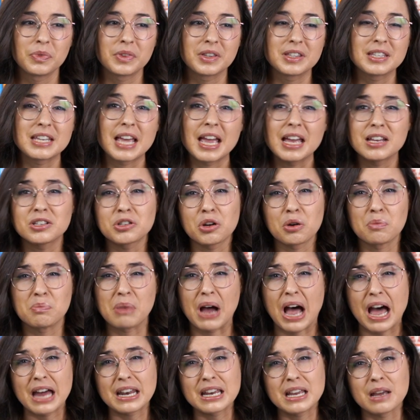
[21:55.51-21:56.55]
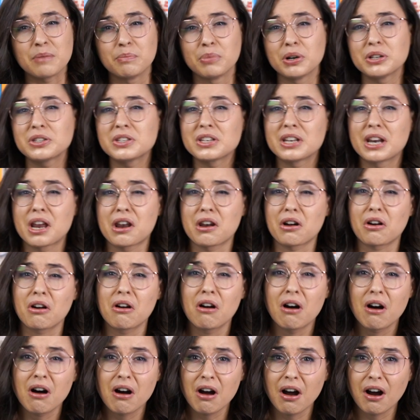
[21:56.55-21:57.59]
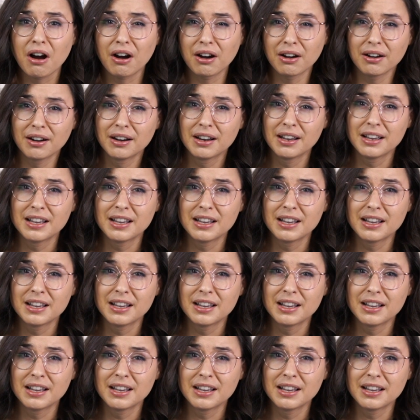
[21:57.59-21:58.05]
takes her body and puts it in a car